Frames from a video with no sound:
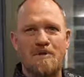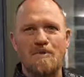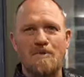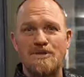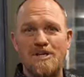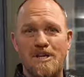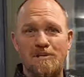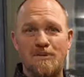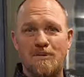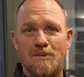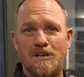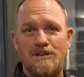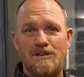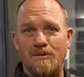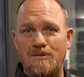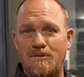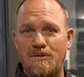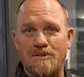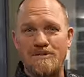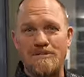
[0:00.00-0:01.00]
it, we'll ship it
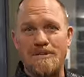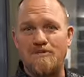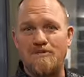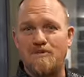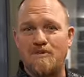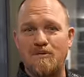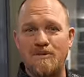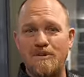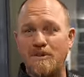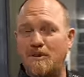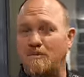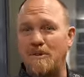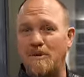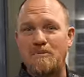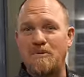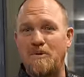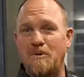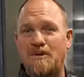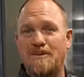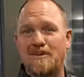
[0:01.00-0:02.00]
right to your doorstep with no
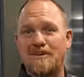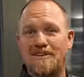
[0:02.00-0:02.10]
paperwork.